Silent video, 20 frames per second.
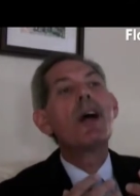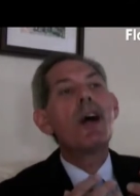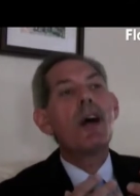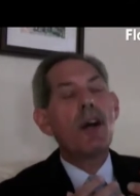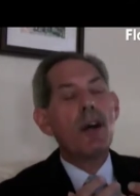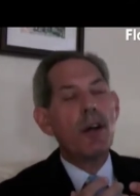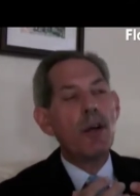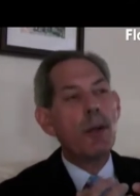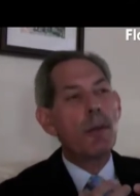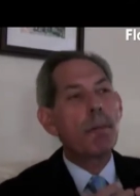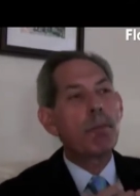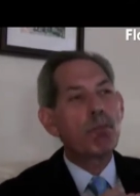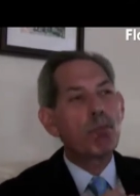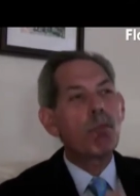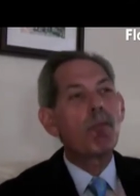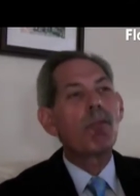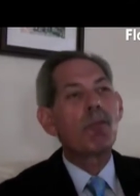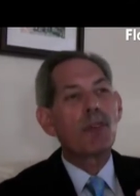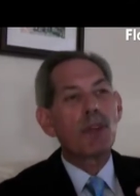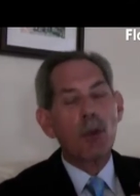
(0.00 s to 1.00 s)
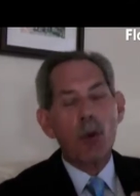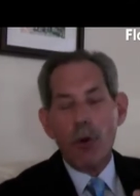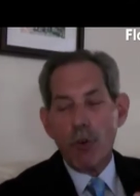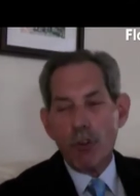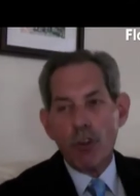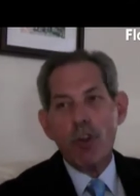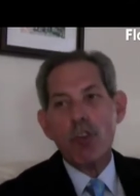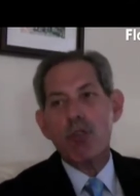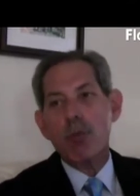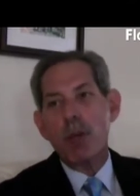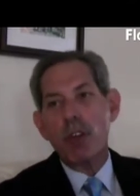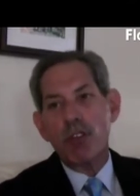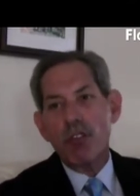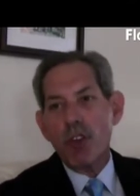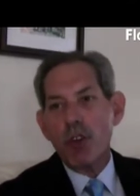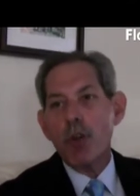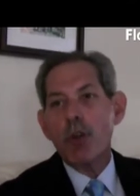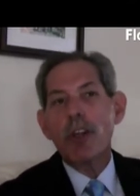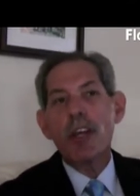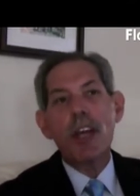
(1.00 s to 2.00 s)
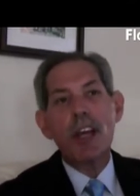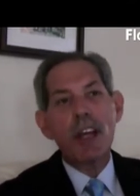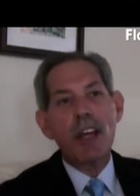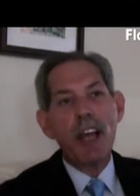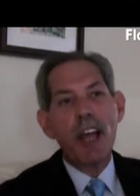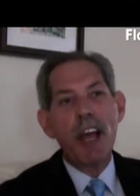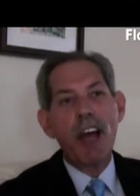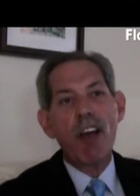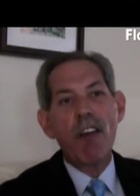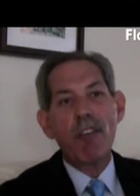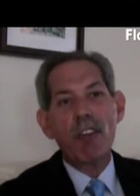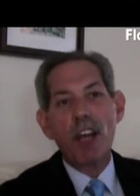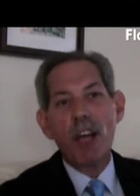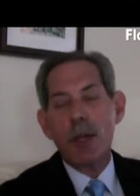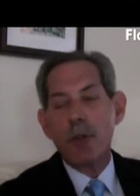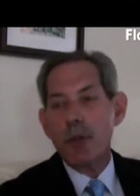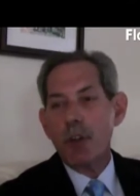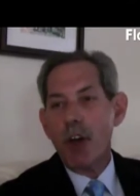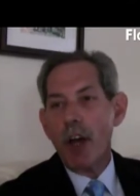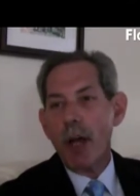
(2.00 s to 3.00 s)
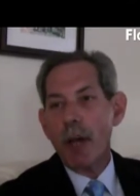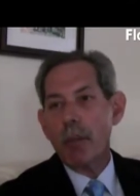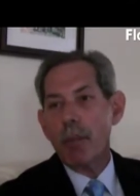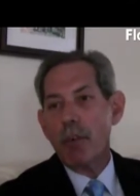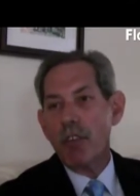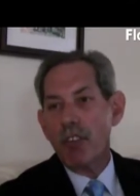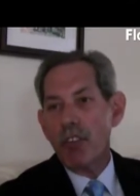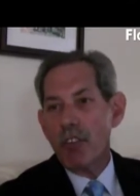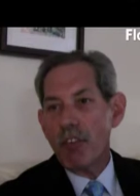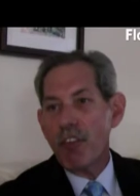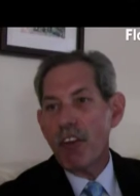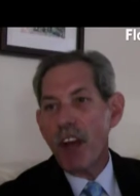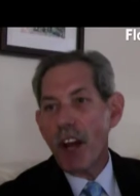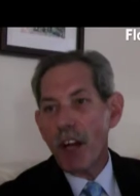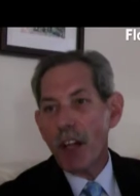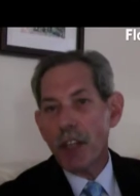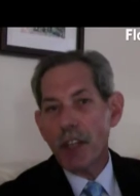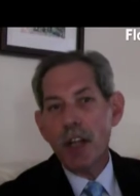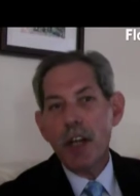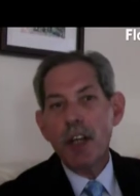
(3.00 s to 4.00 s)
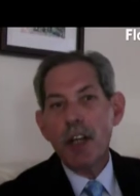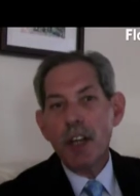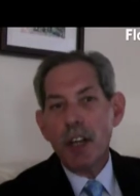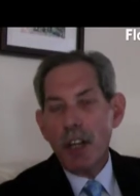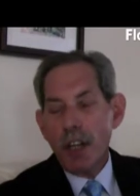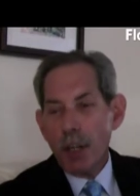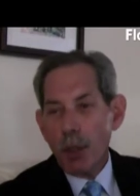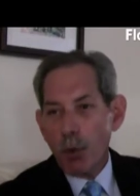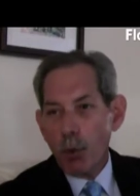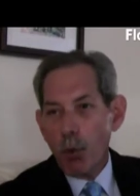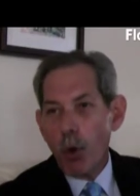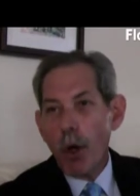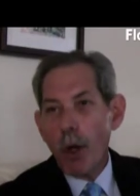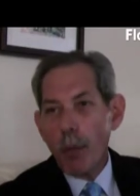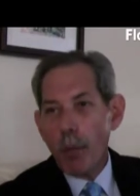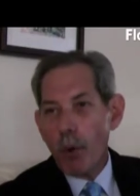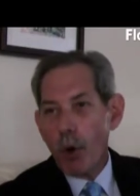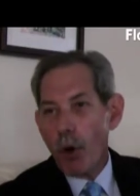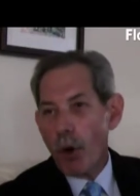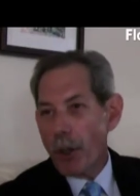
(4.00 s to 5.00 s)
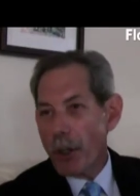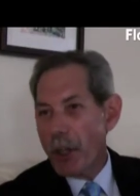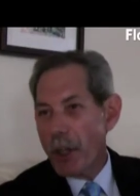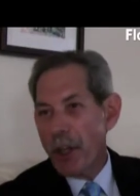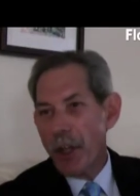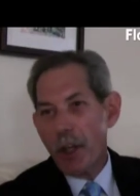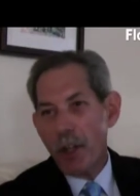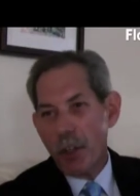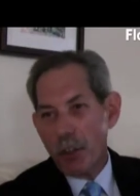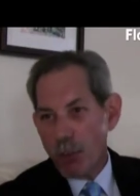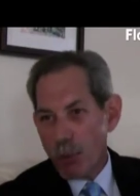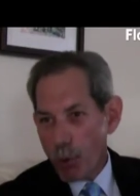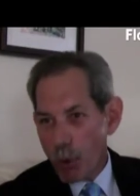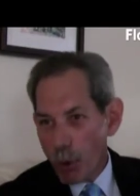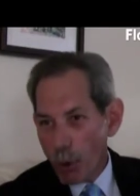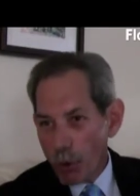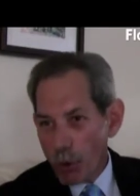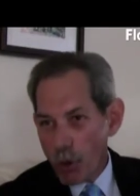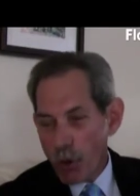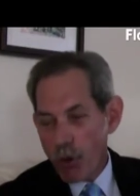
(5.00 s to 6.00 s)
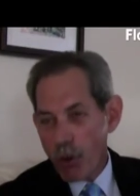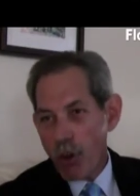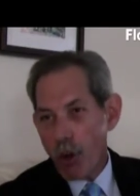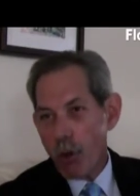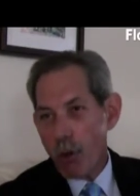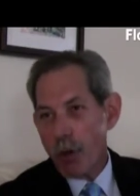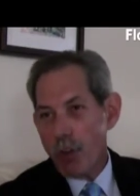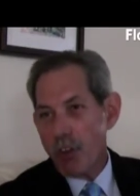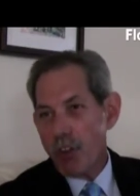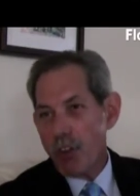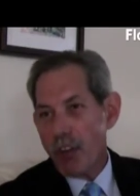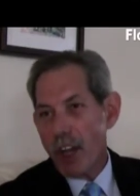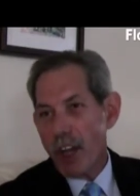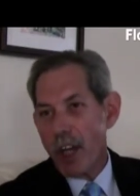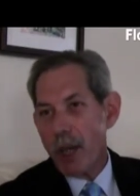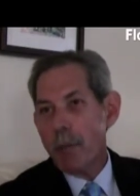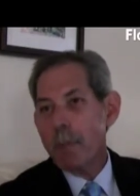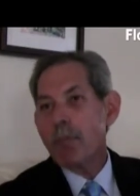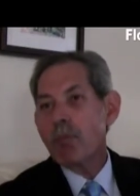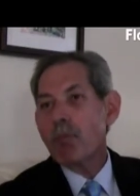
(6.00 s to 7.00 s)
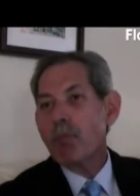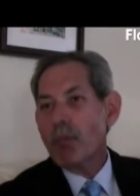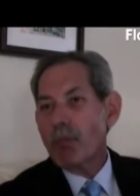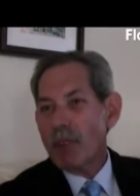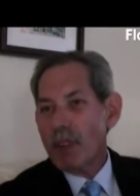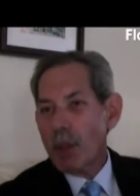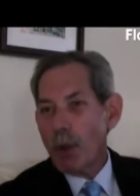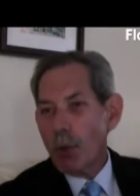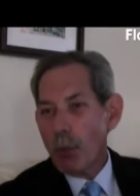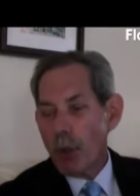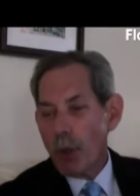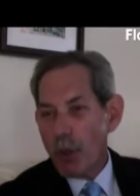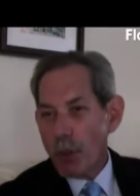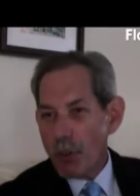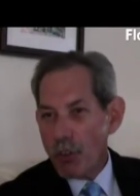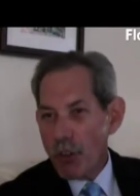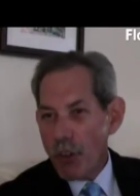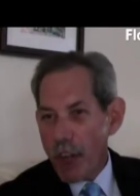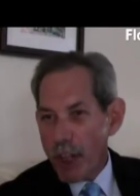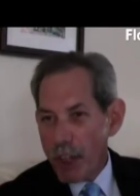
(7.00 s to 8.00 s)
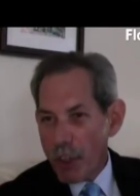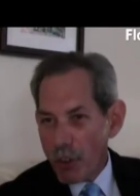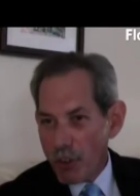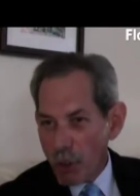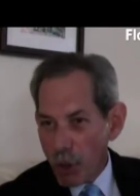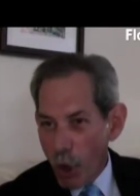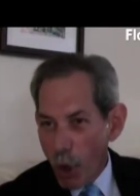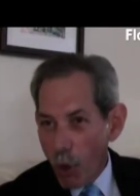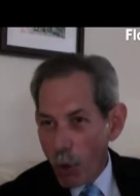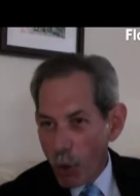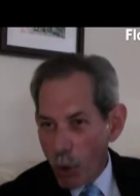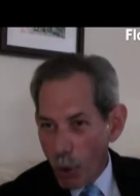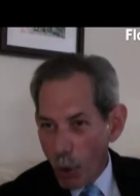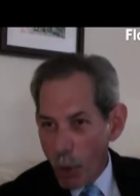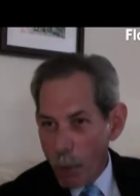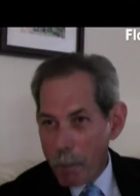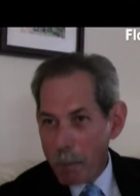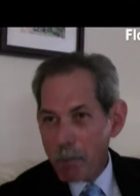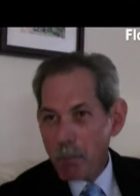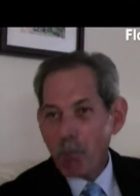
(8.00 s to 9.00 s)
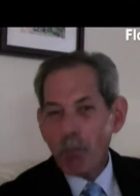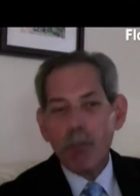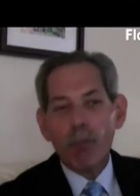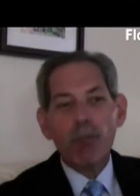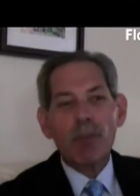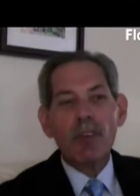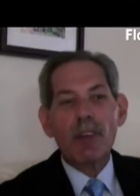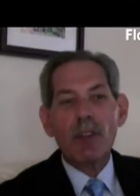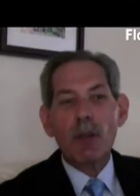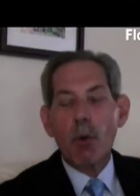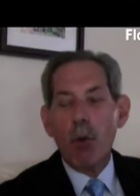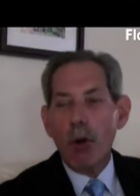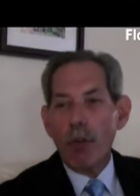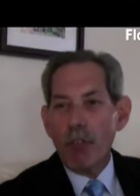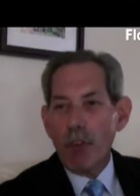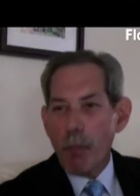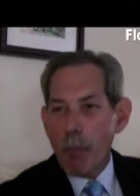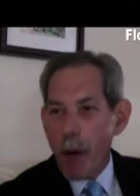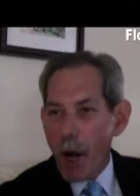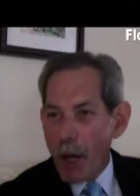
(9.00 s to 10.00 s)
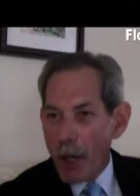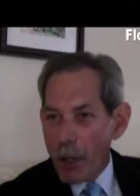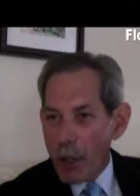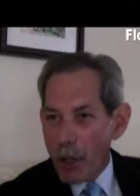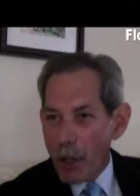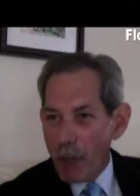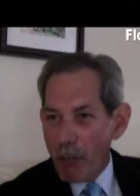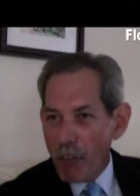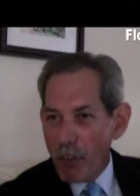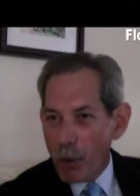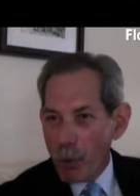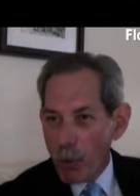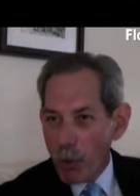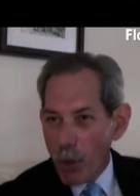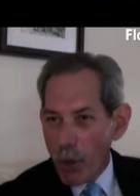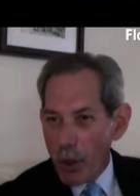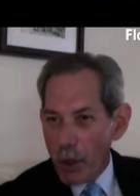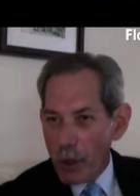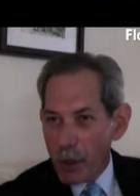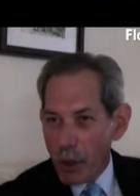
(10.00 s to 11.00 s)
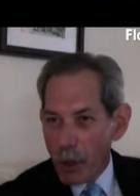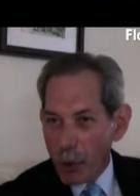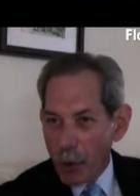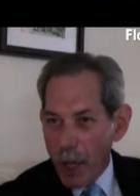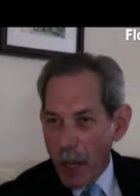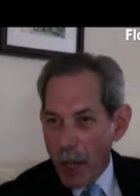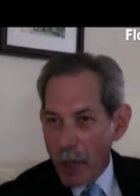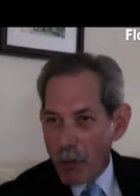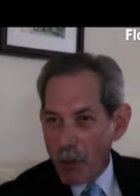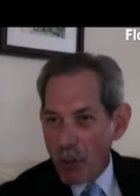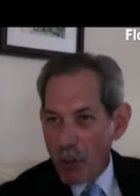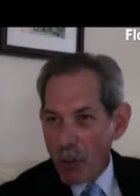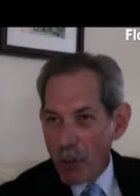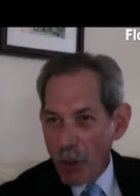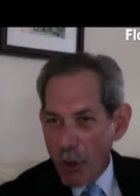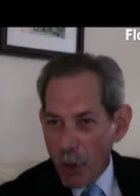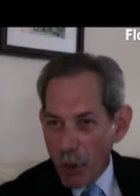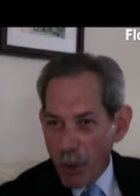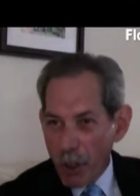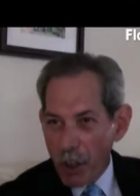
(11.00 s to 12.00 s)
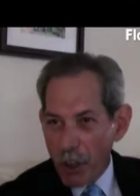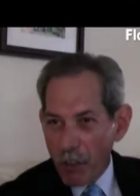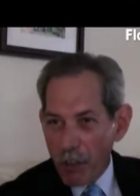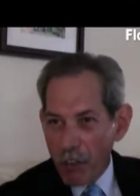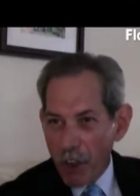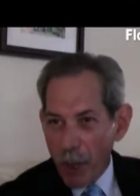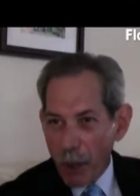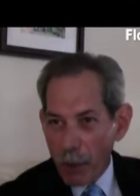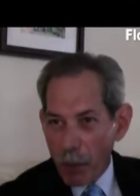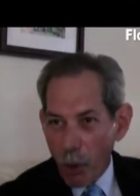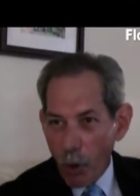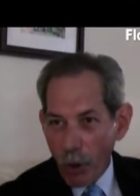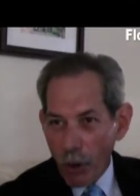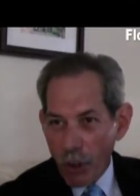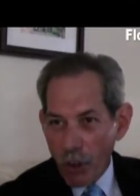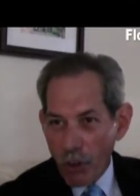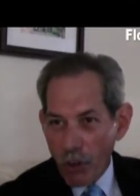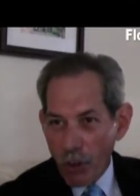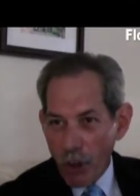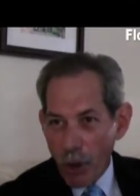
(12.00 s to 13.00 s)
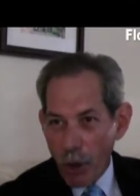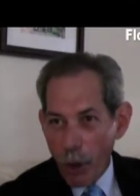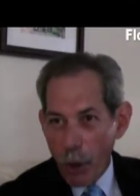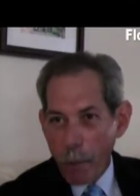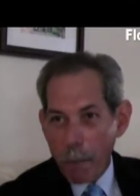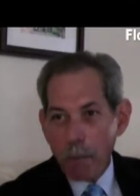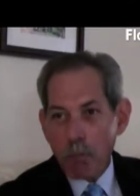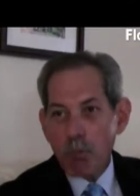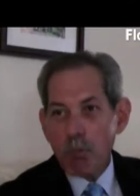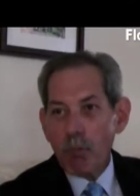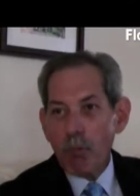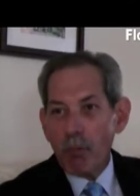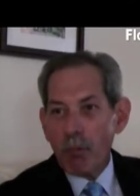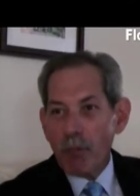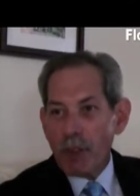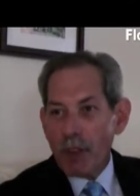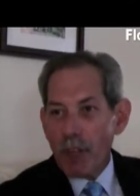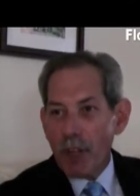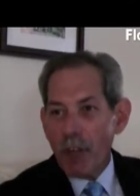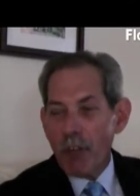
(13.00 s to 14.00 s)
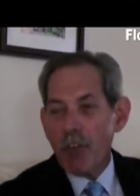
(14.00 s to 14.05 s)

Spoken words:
if you can have that type of effect in one market, and as realtors always say, real estate is local. Well, if you buy enough in one location, you can affect markets there. If